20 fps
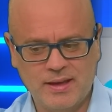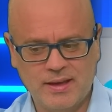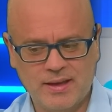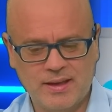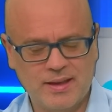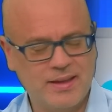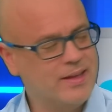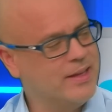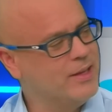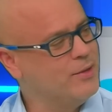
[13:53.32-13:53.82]

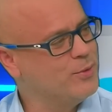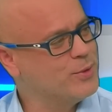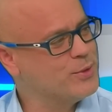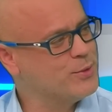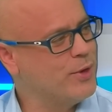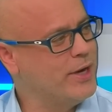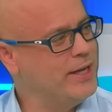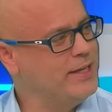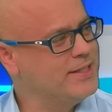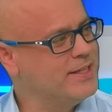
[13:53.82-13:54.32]
he was
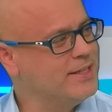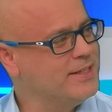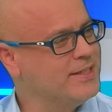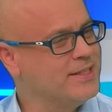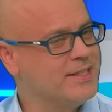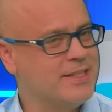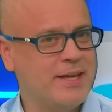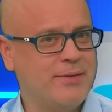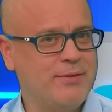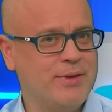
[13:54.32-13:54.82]
rated
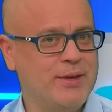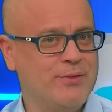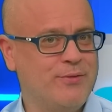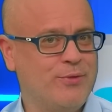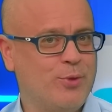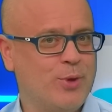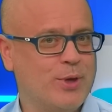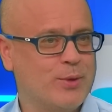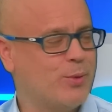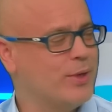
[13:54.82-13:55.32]

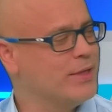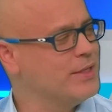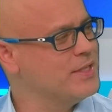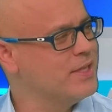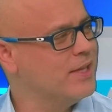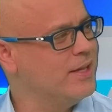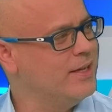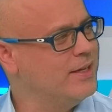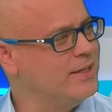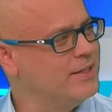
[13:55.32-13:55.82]
74 at one
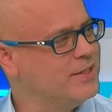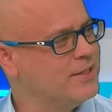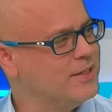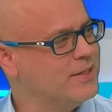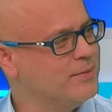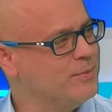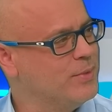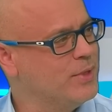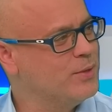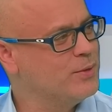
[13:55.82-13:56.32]
stage,
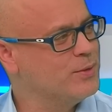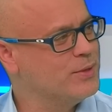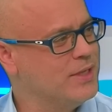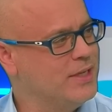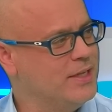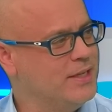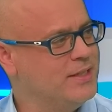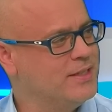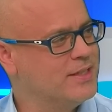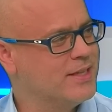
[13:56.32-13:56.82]
because
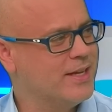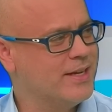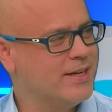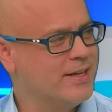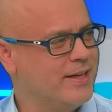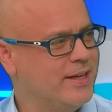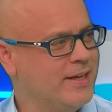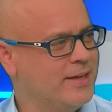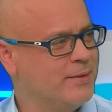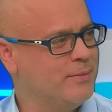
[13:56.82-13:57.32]
he's going to
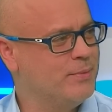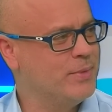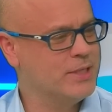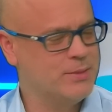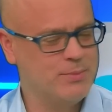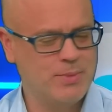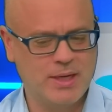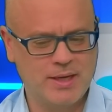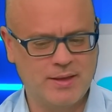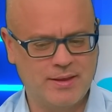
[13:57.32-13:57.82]
end up
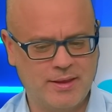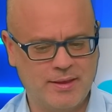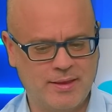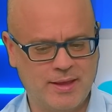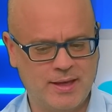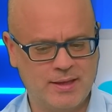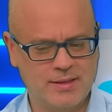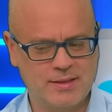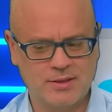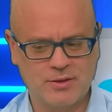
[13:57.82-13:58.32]
much better than that.